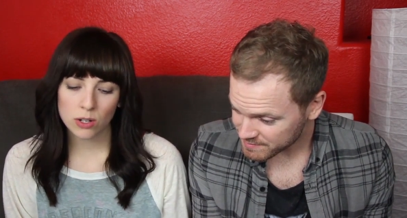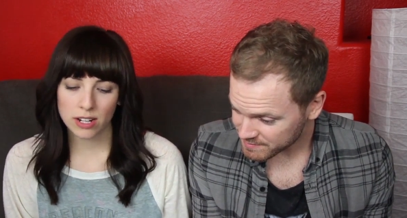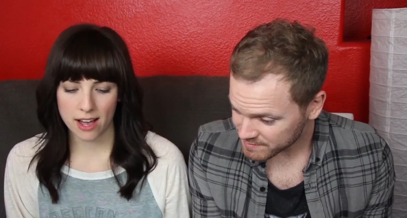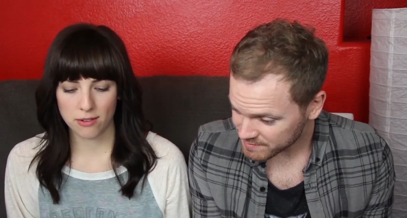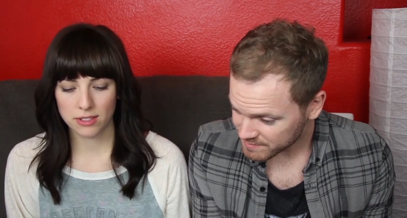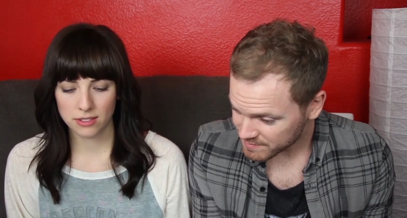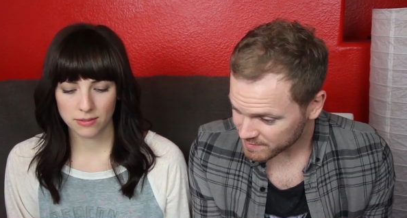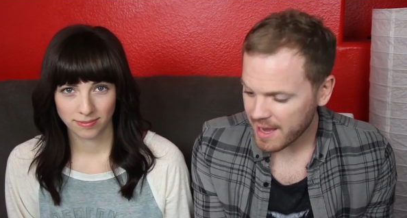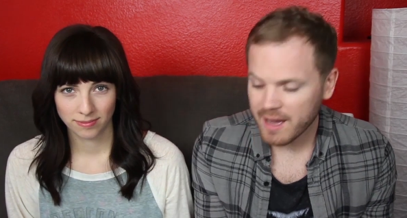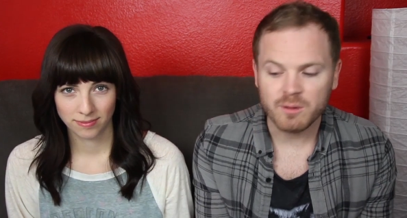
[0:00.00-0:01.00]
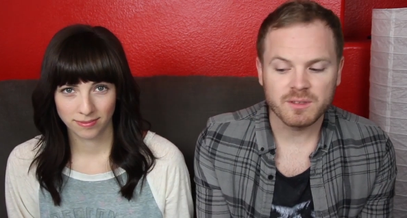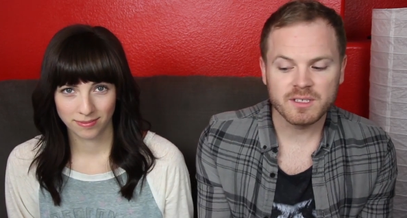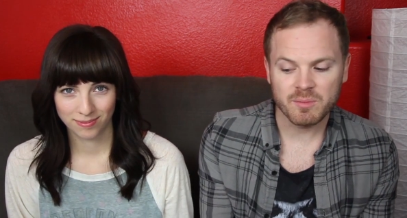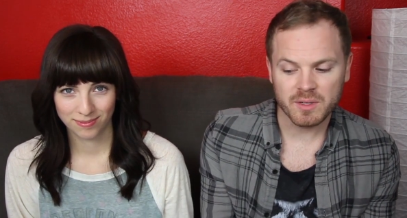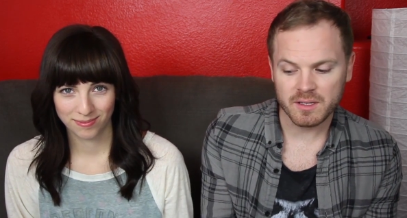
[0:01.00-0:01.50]
Speaker 1: or out?
Speaker 2: Out,
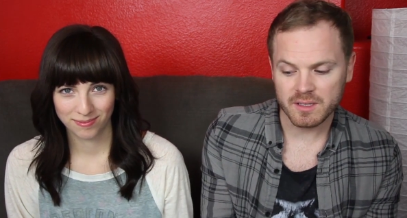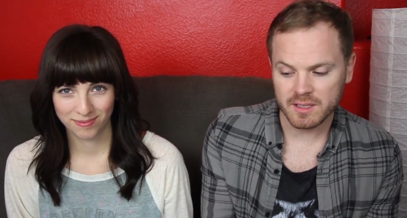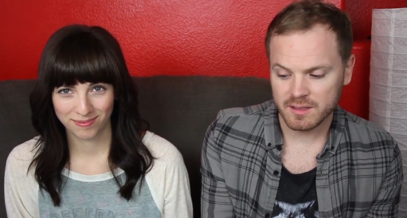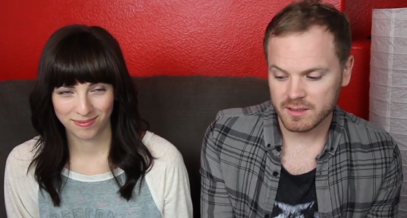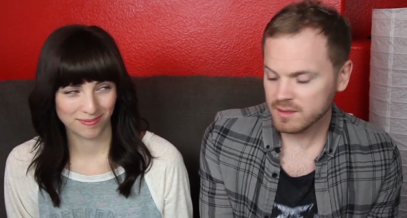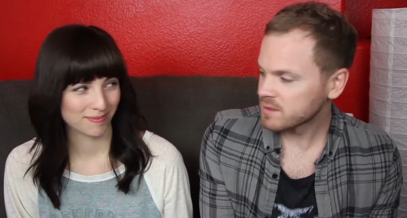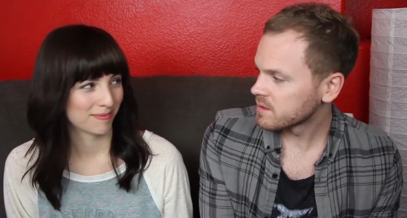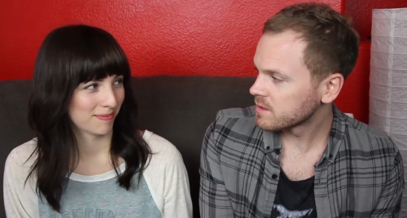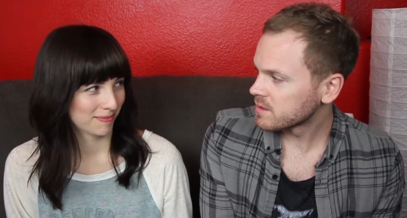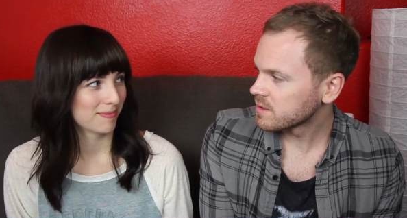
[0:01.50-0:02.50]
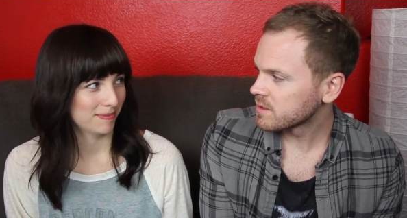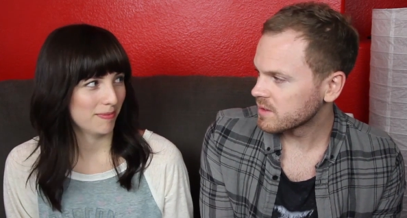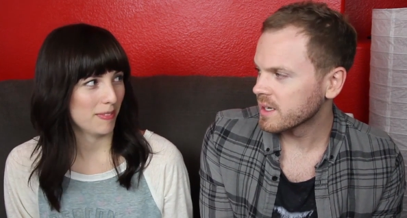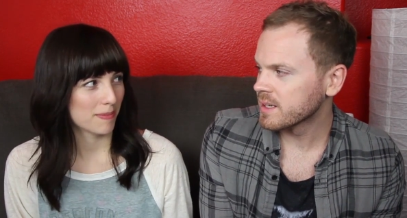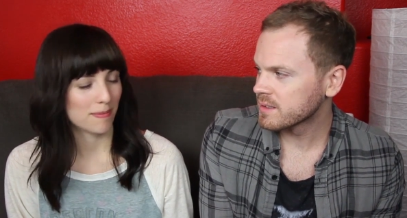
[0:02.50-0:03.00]
typically.
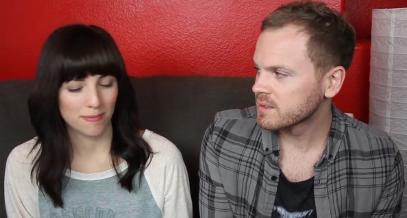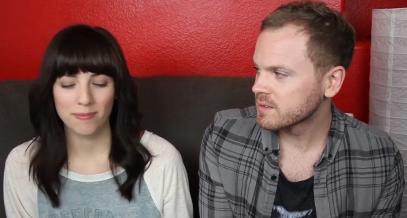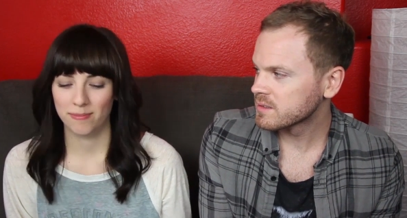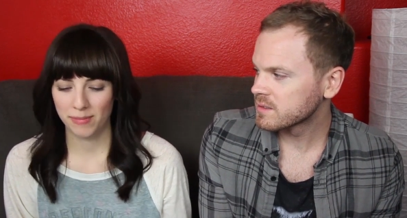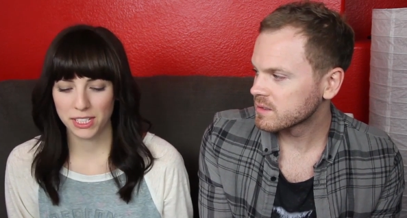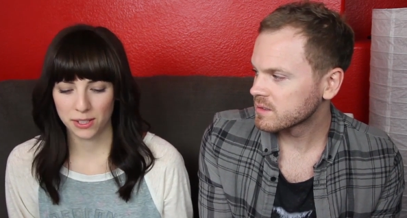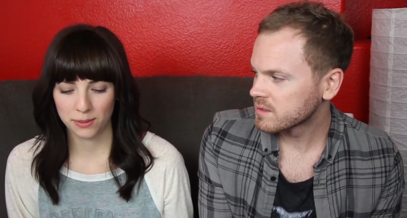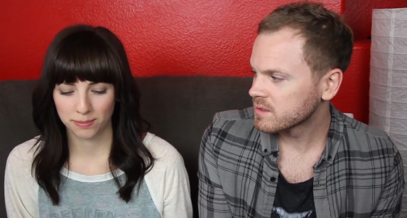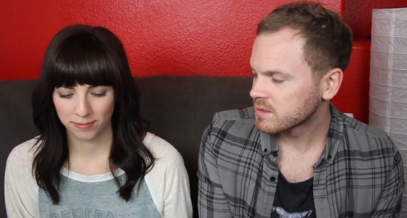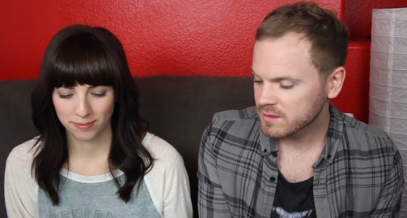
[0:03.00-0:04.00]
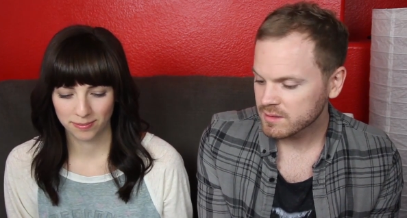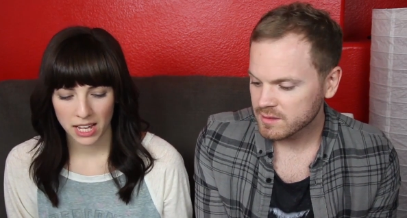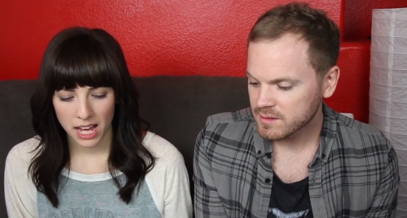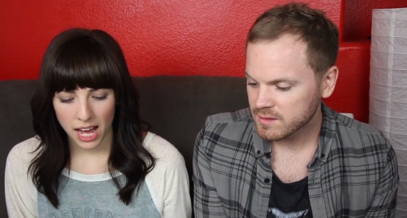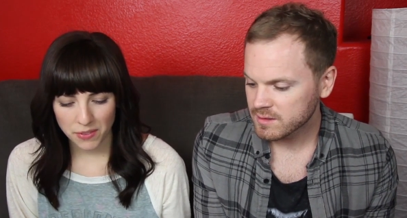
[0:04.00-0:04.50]
Yeah.
Speaker 1: Me too.
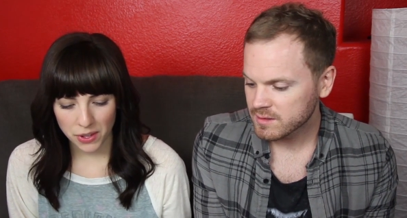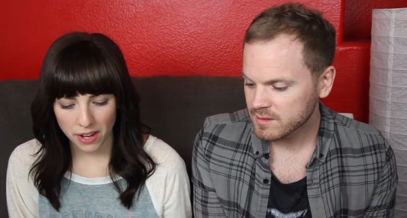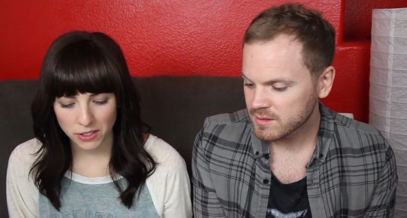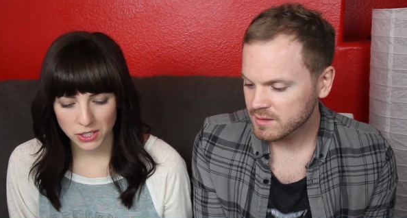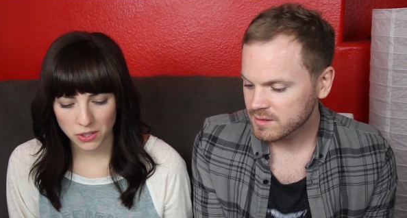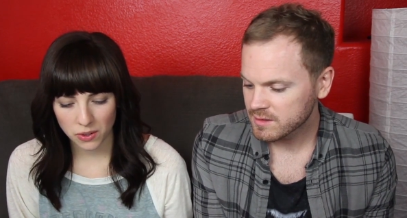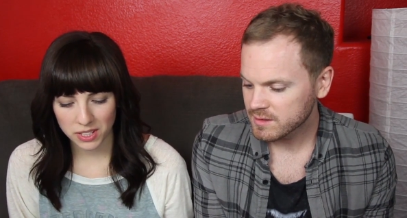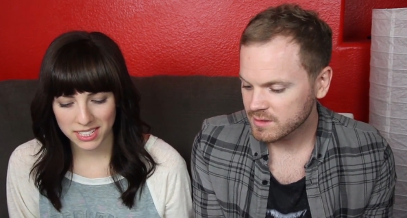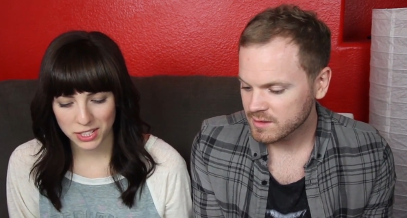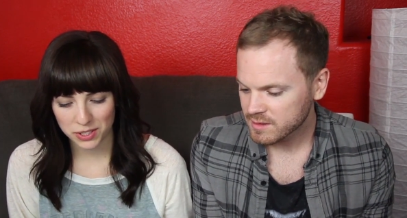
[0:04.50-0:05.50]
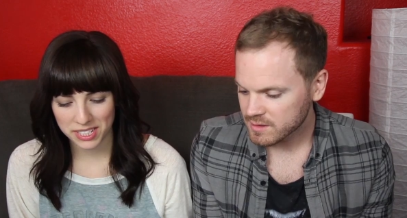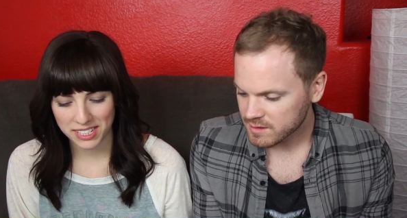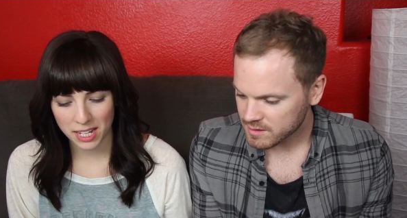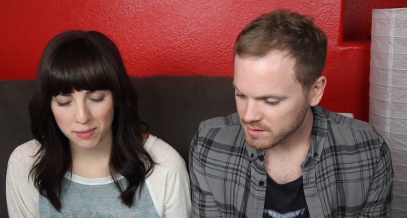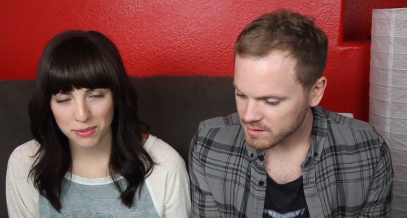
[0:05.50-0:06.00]
Have you ever stolen a street
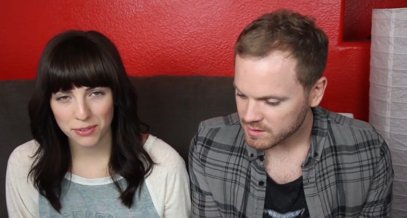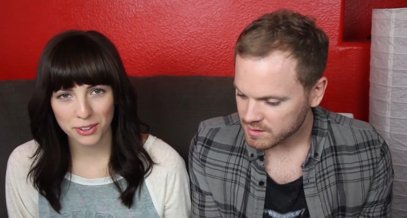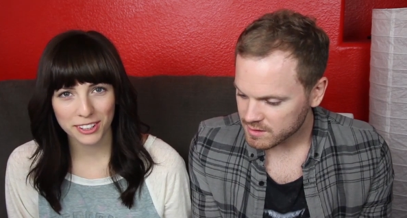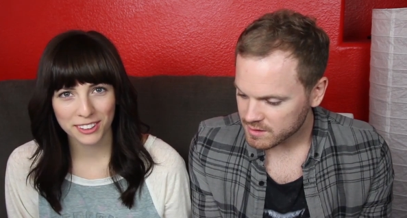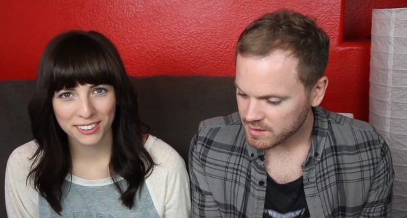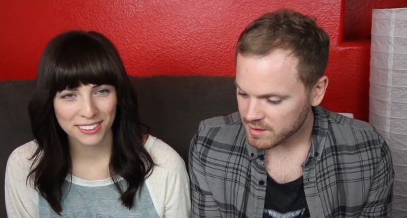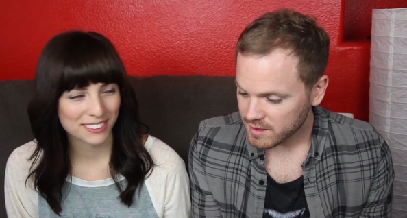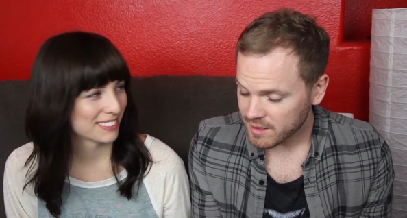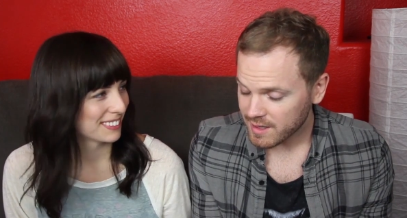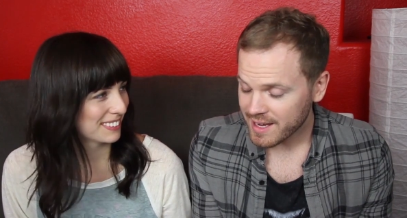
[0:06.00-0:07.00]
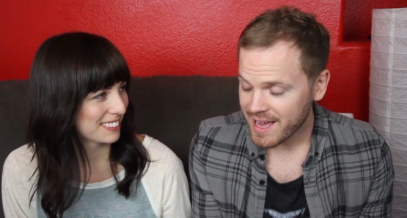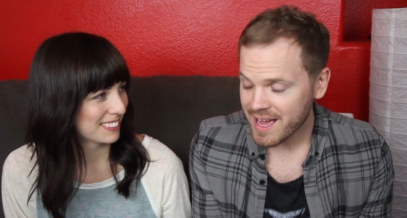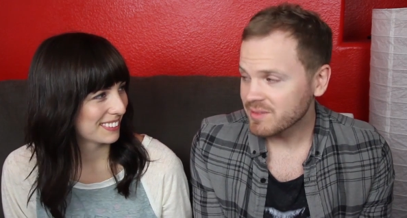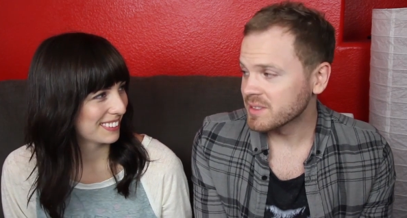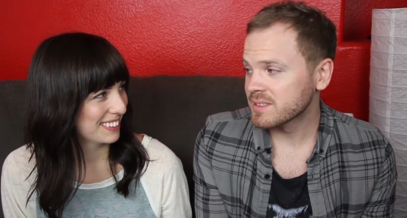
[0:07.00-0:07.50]
sign before?
Speaker 2: I
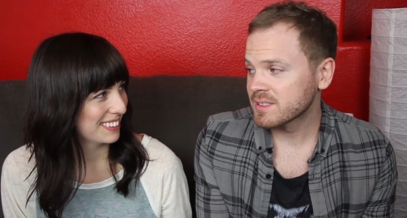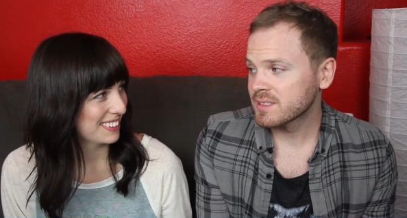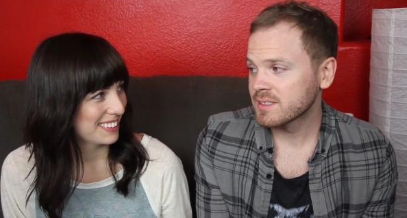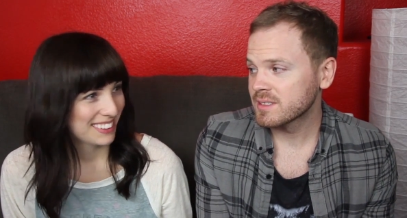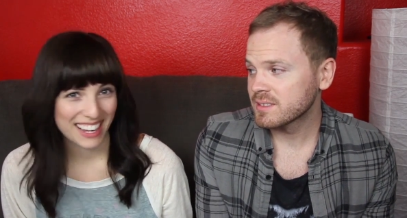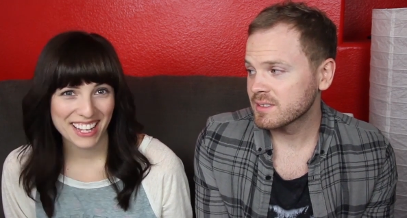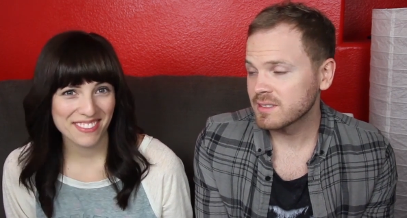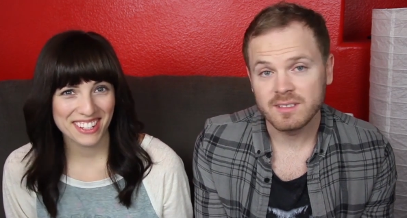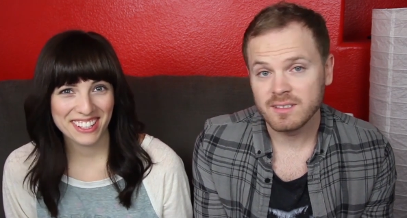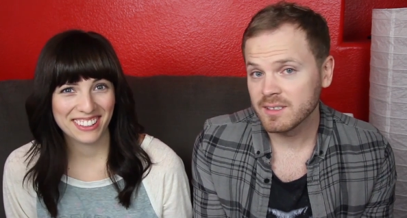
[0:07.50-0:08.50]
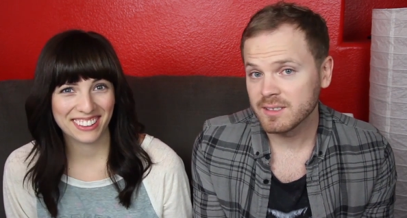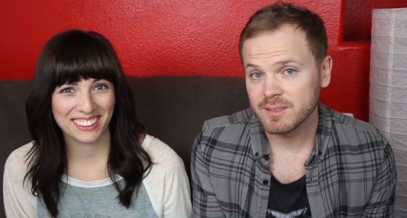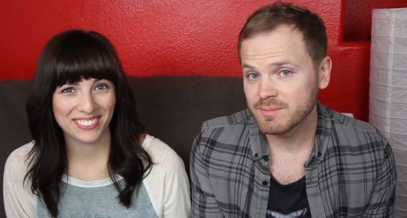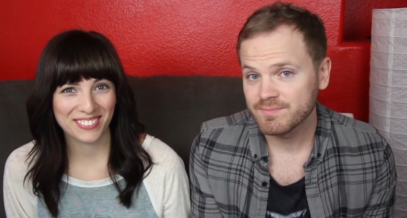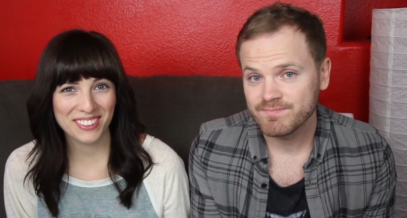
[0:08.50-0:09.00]
haven't.
Speaker 1: I haven't either.
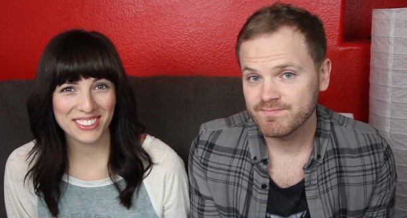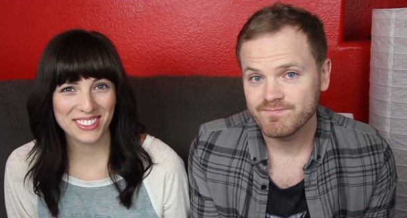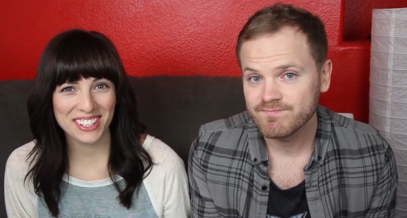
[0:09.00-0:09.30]
Why would